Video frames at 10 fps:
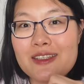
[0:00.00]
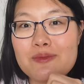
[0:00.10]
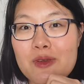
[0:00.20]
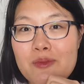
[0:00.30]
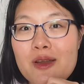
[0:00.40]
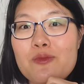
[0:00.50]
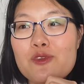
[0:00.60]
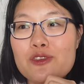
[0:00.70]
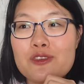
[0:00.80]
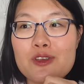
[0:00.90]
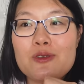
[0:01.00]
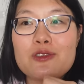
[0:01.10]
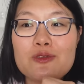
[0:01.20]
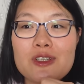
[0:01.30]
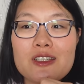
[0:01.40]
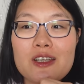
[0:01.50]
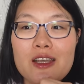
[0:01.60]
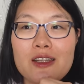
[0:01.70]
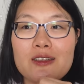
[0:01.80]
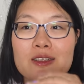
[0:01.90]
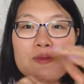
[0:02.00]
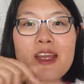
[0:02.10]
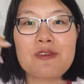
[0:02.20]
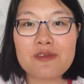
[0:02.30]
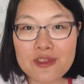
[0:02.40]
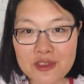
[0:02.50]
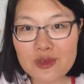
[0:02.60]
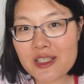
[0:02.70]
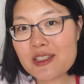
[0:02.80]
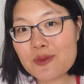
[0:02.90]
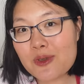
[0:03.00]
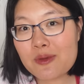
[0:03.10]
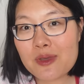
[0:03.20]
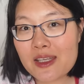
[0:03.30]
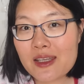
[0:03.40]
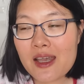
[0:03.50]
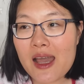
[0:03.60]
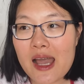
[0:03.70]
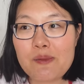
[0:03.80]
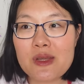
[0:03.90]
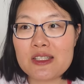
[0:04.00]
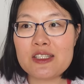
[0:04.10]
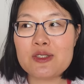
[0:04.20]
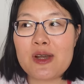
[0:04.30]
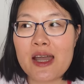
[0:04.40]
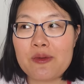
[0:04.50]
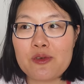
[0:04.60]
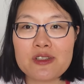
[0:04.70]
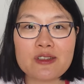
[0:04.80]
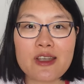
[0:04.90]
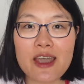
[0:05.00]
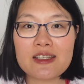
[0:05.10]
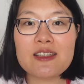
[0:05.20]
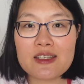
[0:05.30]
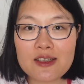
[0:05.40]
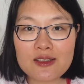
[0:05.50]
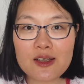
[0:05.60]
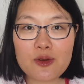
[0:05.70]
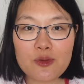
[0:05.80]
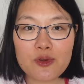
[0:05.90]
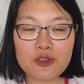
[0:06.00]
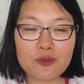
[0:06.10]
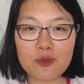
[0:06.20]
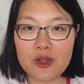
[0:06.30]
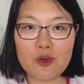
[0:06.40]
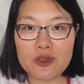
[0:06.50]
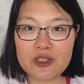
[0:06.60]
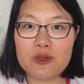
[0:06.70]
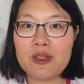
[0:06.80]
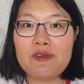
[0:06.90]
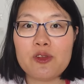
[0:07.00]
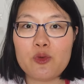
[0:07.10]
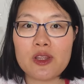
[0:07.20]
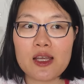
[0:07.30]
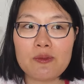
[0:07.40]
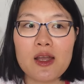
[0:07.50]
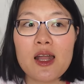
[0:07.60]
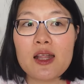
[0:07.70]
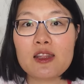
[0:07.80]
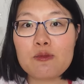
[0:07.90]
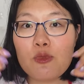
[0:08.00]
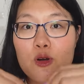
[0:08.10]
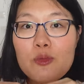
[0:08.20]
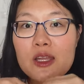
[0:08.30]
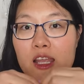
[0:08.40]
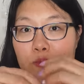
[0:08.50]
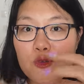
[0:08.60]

is my mom was so strict and sometimes frustrated with me up until I was 18 years old, which means when I was still living with them. The moment I